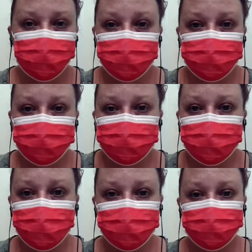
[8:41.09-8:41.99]
I'm just
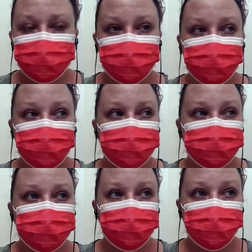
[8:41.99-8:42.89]
sitting here and
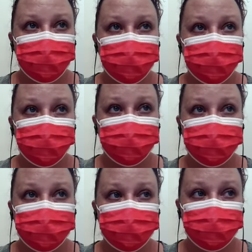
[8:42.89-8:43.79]
I'm thinking to
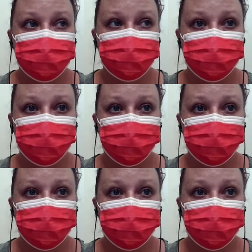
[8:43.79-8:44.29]
myself,